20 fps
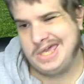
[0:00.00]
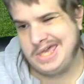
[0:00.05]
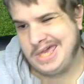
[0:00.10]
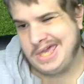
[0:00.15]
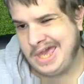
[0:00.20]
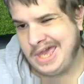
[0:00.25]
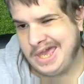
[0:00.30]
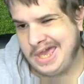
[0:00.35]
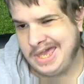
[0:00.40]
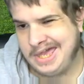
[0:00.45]

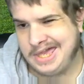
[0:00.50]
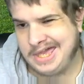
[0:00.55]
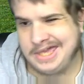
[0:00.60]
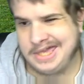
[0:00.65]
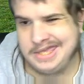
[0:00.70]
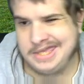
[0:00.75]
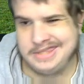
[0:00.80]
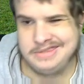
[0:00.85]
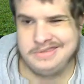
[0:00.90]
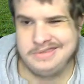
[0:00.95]

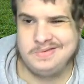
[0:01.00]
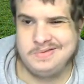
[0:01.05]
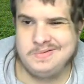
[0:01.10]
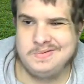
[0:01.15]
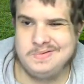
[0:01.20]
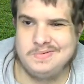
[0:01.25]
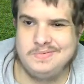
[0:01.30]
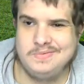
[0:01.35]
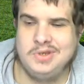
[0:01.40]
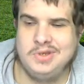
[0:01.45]
And,
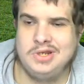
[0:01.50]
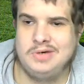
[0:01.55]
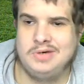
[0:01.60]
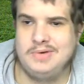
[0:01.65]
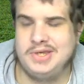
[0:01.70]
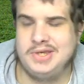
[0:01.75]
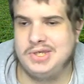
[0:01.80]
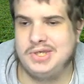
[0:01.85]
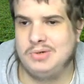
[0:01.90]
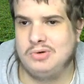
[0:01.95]
you know,
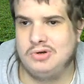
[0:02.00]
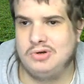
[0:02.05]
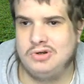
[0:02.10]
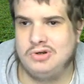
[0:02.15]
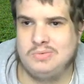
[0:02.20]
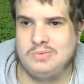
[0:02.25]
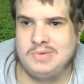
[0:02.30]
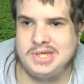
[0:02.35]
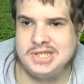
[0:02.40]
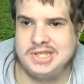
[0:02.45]
they've still got a
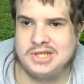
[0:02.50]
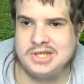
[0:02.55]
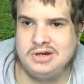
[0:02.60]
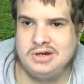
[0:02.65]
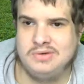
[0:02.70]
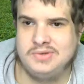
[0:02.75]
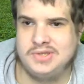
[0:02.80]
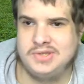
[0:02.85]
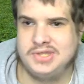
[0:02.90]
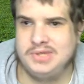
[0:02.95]
long way to
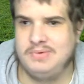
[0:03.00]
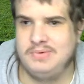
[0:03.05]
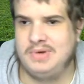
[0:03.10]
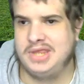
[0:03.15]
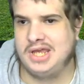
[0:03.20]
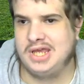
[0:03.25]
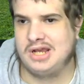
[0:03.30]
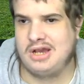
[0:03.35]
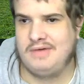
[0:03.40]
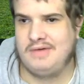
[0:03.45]
go to see where
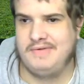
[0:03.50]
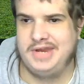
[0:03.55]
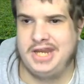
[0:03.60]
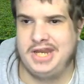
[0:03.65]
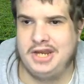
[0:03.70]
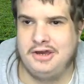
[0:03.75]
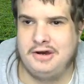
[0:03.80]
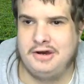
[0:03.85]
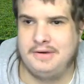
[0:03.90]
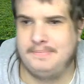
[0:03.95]
they're going
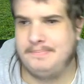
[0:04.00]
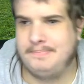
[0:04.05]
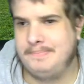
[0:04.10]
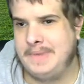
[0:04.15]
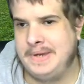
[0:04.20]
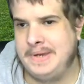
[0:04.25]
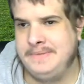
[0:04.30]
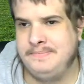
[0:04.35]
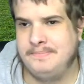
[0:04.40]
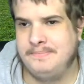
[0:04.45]
up.
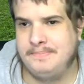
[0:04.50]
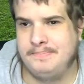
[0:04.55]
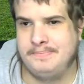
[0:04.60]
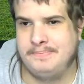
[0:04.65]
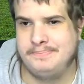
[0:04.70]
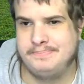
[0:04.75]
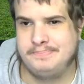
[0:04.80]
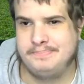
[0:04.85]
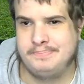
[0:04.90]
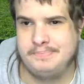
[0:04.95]

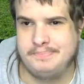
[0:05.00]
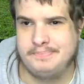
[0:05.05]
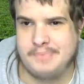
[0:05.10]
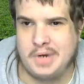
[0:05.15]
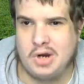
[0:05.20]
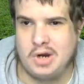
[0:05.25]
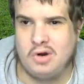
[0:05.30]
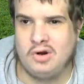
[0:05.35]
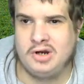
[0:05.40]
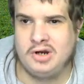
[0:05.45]

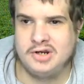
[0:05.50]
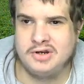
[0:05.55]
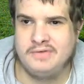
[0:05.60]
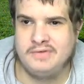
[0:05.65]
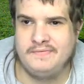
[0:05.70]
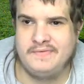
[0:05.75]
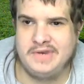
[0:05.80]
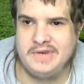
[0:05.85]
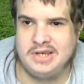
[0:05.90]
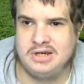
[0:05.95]
But I
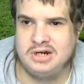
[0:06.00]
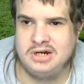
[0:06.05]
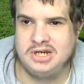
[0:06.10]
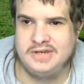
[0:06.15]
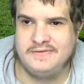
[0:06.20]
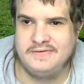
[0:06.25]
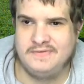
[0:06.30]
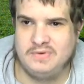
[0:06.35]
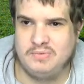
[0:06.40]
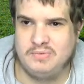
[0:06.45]
don't think
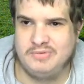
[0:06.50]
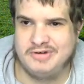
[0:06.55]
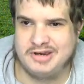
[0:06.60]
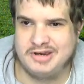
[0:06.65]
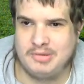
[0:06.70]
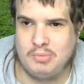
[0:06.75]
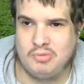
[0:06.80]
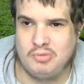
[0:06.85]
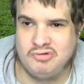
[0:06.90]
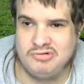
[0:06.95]
Huddersfield will,
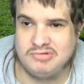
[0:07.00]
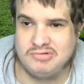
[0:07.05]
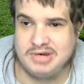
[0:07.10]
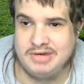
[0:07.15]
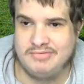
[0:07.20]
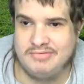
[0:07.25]
will get